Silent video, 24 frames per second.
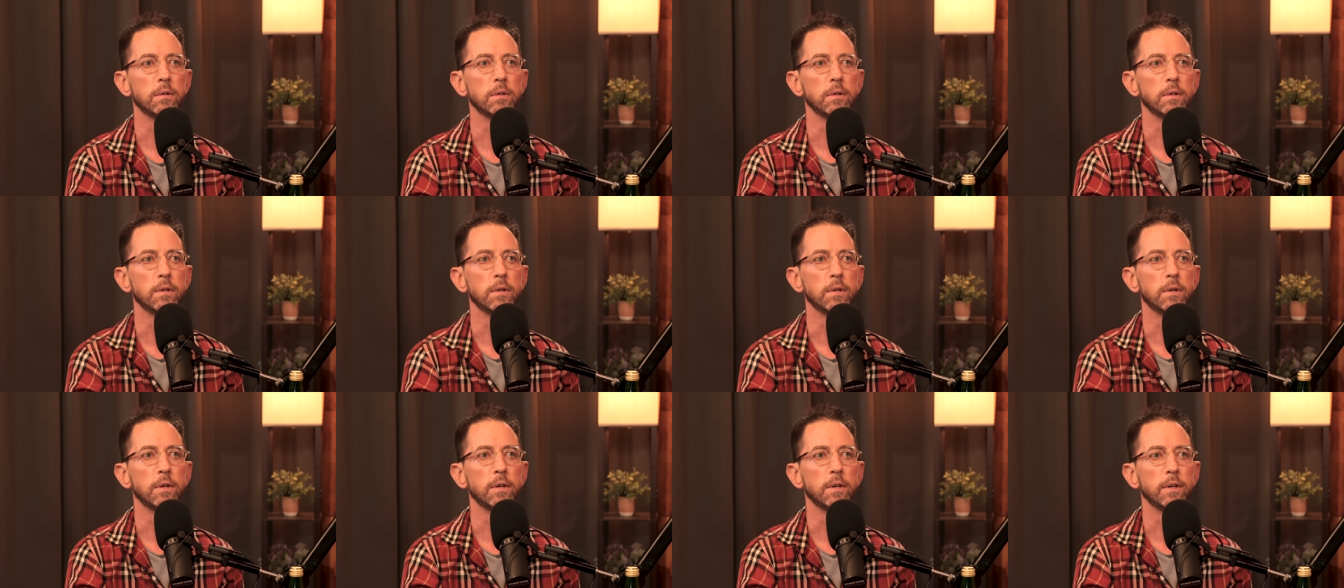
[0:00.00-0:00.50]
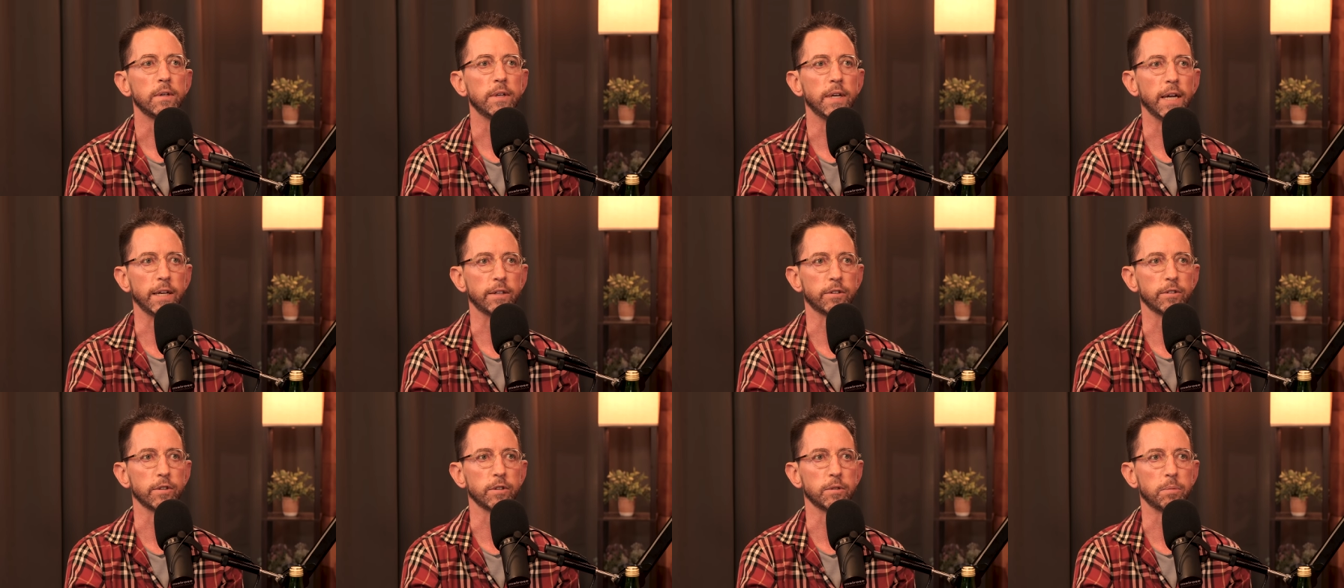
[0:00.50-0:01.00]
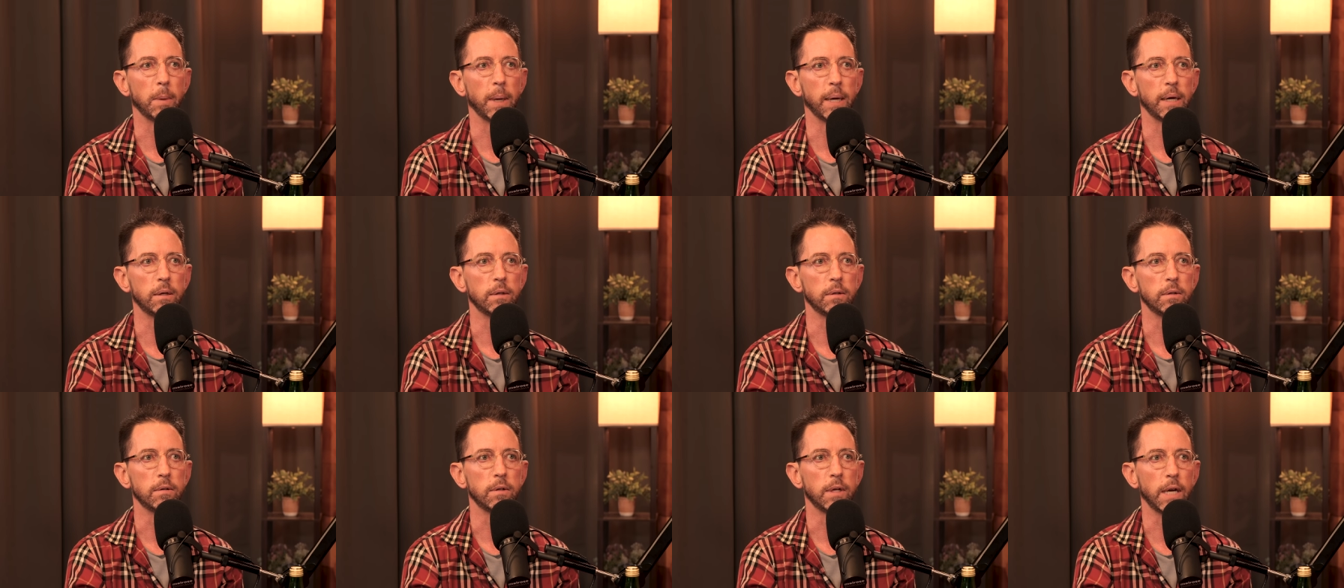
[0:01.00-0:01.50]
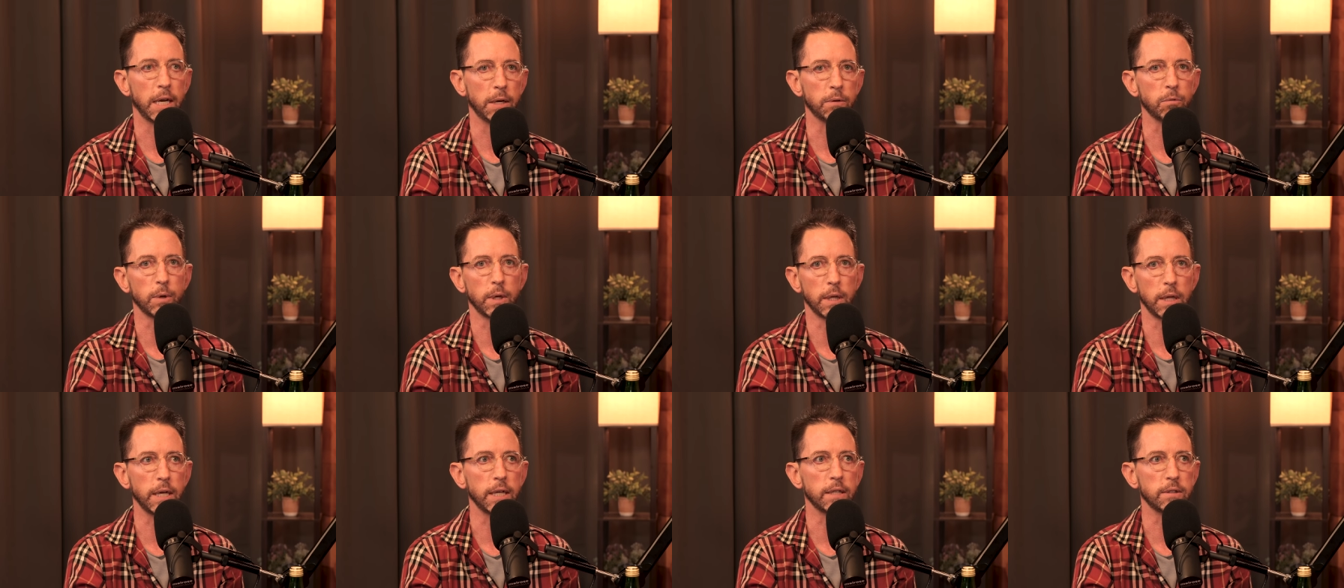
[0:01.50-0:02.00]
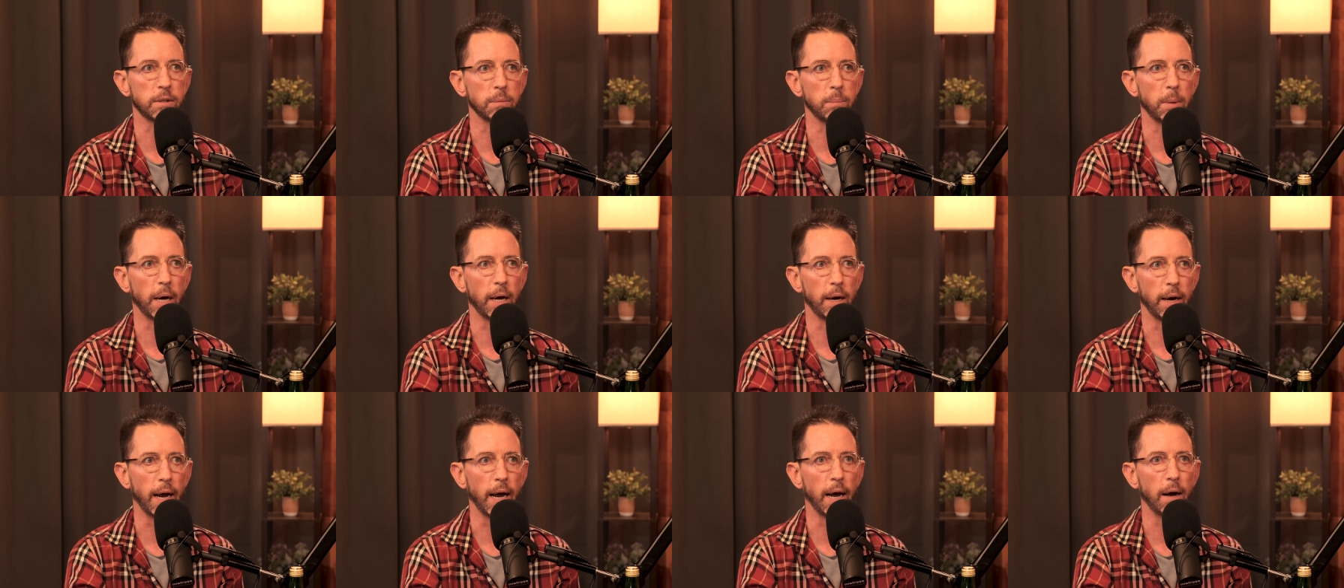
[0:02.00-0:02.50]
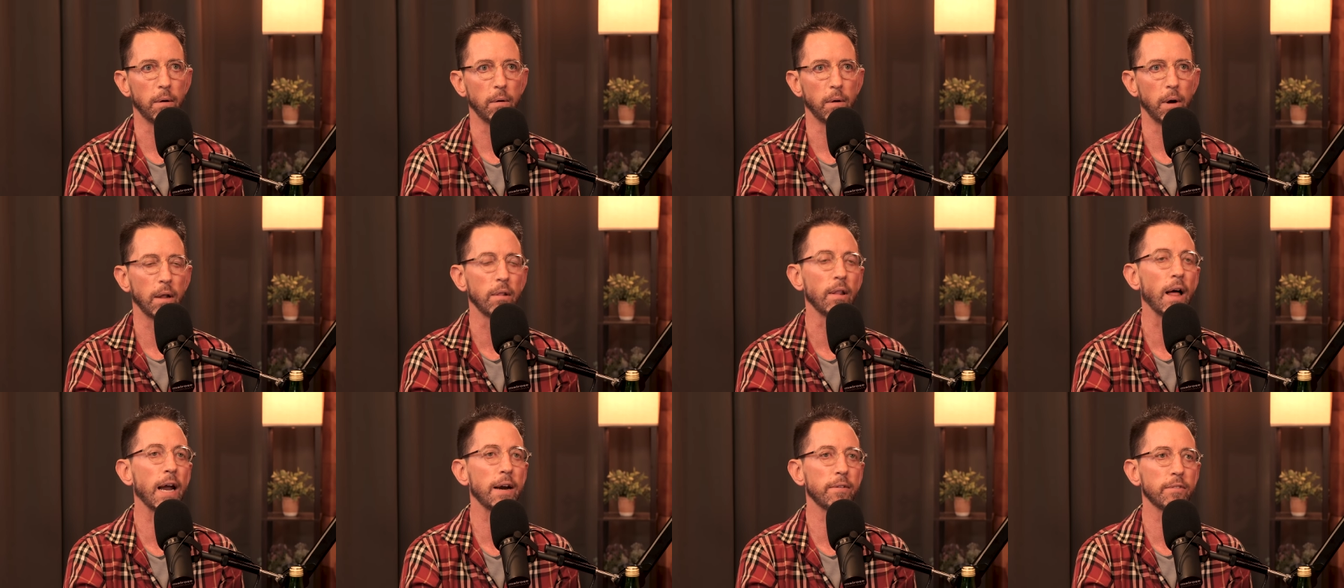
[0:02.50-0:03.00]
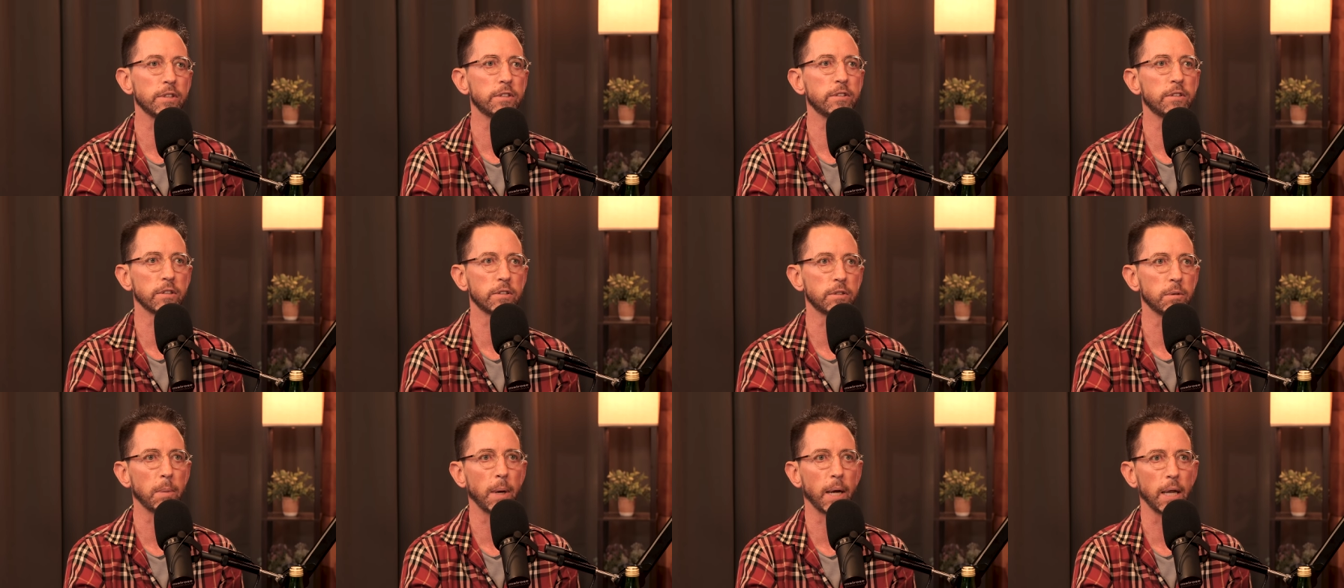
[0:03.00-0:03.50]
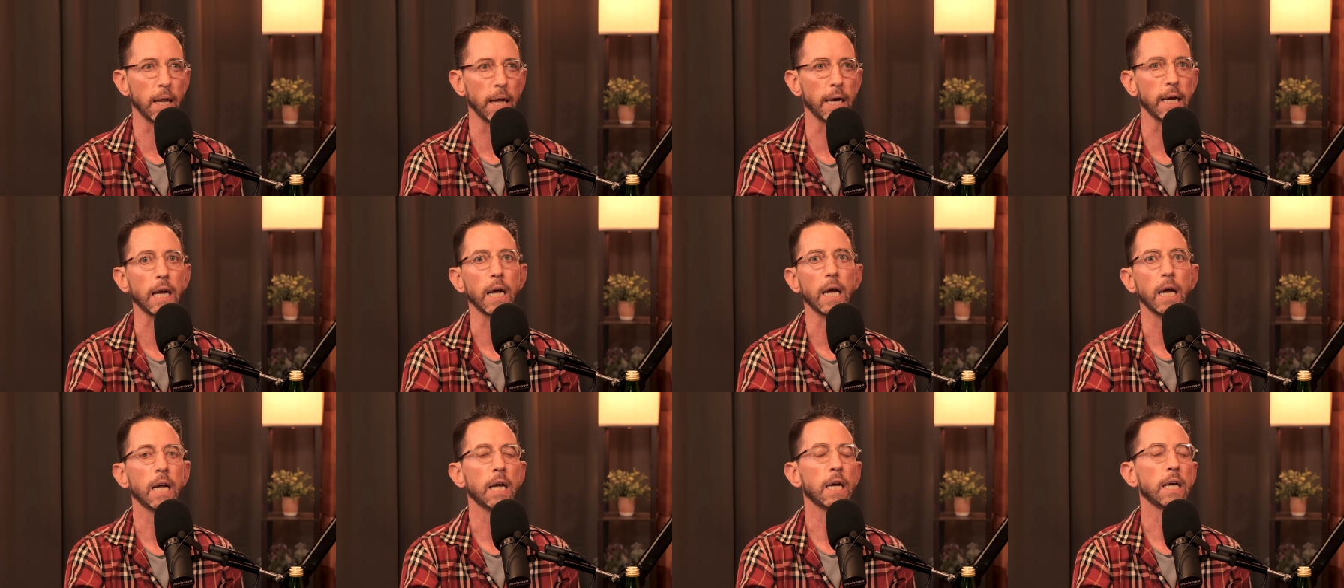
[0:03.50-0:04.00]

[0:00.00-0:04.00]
Yeah. Nature is Metal. It really is about how, a lot of it's just about like,